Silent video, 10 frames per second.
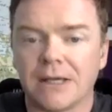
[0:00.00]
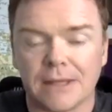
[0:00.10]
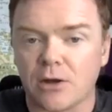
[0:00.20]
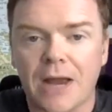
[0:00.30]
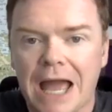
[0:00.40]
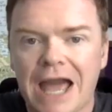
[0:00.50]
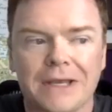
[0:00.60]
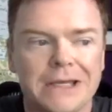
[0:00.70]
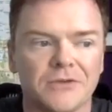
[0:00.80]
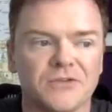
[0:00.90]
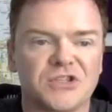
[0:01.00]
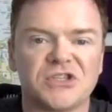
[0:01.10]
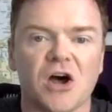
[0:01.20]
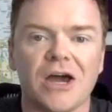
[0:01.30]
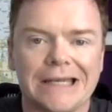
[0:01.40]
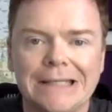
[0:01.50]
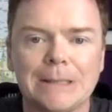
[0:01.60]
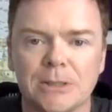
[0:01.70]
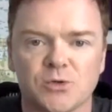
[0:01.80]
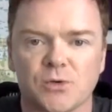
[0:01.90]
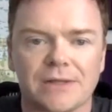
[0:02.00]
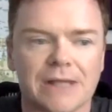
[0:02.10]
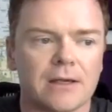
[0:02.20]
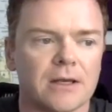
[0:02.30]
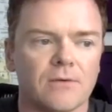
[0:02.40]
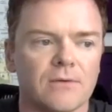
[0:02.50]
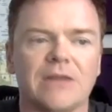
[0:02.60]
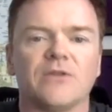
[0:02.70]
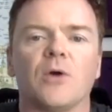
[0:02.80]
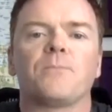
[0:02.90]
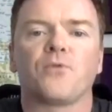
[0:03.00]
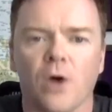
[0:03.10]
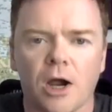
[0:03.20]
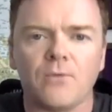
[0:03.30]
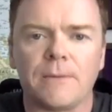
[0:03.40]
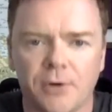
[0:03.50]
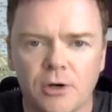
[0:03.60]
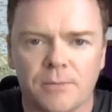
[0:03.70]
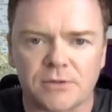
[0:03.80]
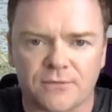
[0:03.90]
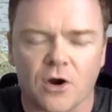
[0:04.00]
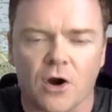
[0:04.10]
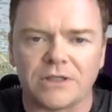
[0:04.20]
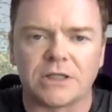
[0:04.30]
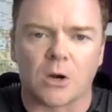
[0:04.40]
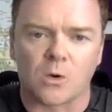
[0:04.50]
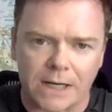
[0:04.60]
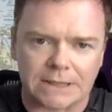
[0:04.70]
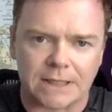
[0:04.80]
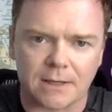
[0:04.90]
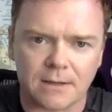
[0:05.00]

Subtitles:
They don't have any other side industry. That, you know, the primary purpose of Ferrari is to go racing.